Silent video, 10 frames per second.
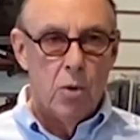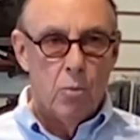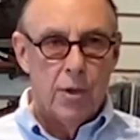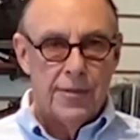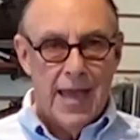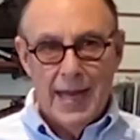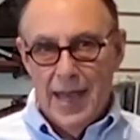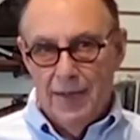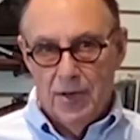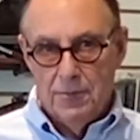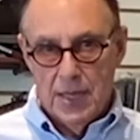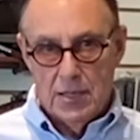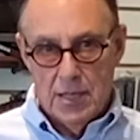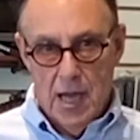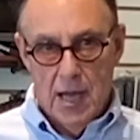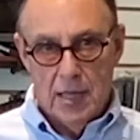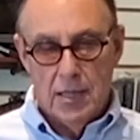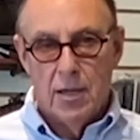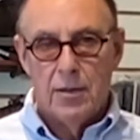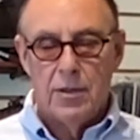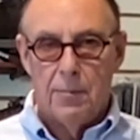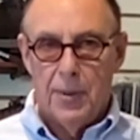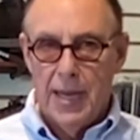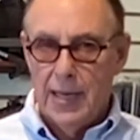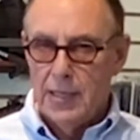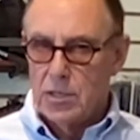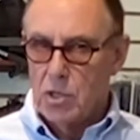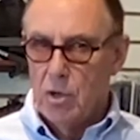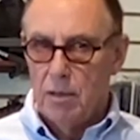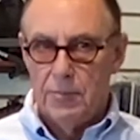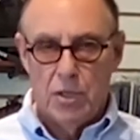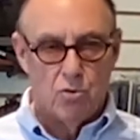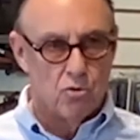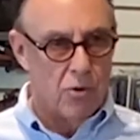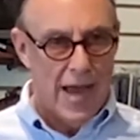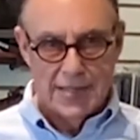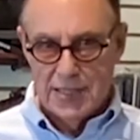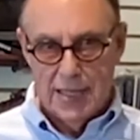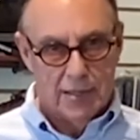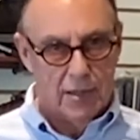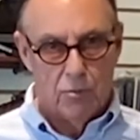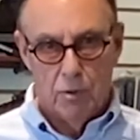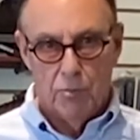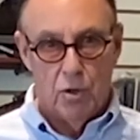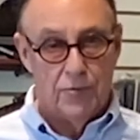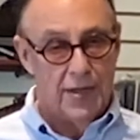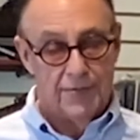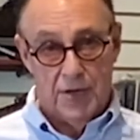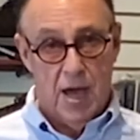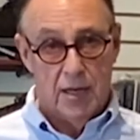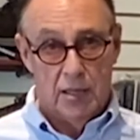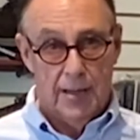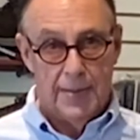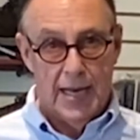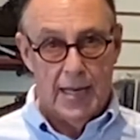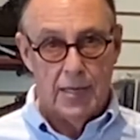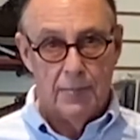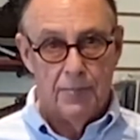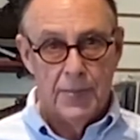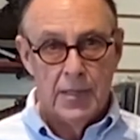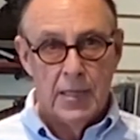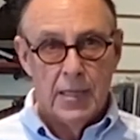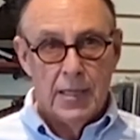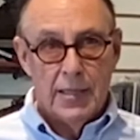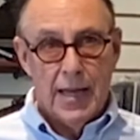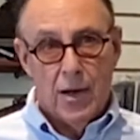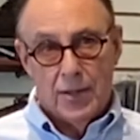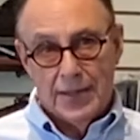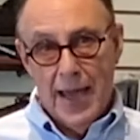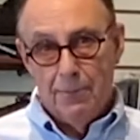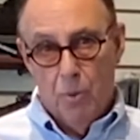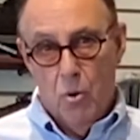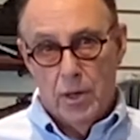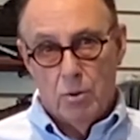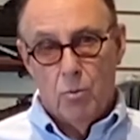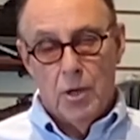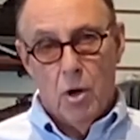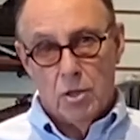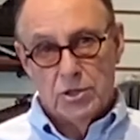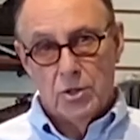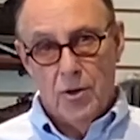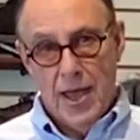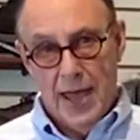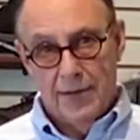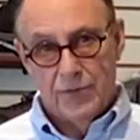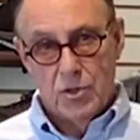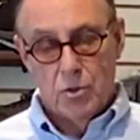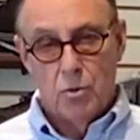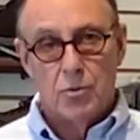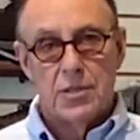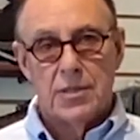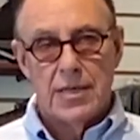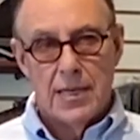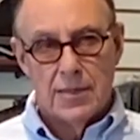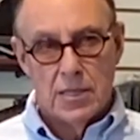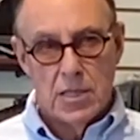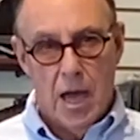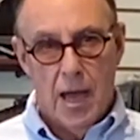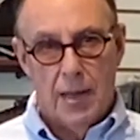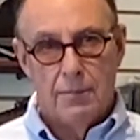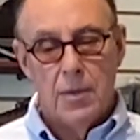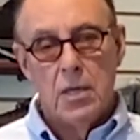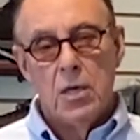With that having been done, the pain is going to be drastically removed, if not eliminated. Now at that point, we also have to take the time